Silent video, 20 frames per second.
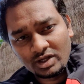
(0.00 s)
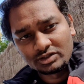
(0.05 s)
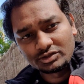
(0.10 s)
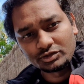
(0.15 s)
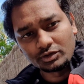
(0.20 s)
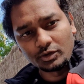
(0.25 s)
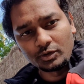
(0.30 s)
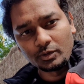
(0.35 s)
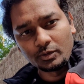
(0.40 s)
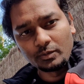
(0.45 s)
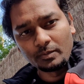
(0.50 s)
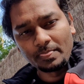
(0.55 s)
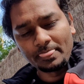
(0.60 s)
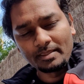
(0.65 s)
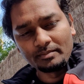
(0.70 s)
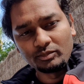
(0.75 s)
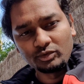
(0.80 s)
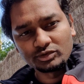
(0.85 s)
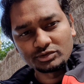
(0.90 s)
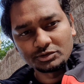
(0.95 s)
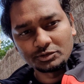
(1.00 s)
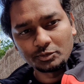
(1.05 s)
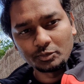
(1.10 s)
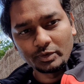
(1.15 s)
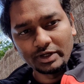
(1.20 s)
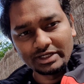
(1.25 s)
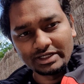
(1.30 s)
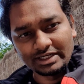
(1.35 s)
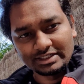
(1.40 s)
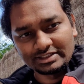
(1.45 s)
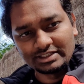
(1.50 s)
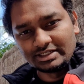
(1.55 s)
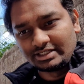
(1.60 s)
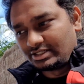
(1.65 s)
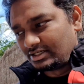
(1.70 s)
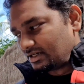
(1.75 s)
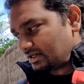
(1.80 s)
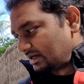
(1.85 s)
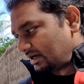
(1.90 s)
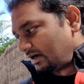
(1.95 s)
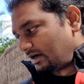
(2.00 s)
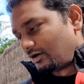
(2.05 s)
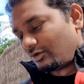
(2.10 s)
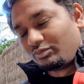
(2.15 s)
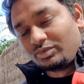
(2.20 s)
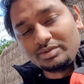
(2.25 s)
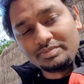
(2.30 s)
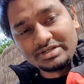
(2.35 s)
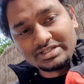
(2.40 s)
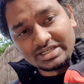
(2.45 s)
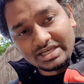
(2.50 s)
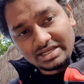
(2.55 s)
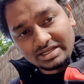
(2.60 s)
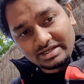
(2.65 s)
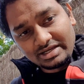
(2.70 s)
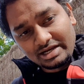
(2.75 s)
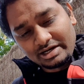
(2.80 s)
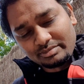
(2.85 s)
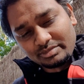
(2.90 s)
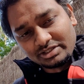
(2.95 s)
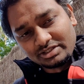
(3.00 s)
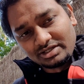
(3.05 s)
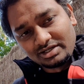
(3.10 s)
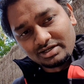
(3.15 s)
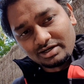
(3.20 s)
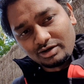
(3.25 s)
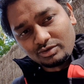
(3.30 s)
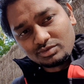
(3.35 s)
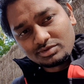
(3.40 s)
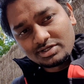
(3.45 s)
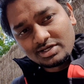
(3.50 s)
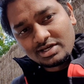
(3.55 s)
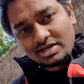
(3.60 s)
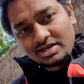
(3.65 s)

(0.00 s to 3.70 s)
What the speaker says: So most of the weight actually will be taken care of by the ground,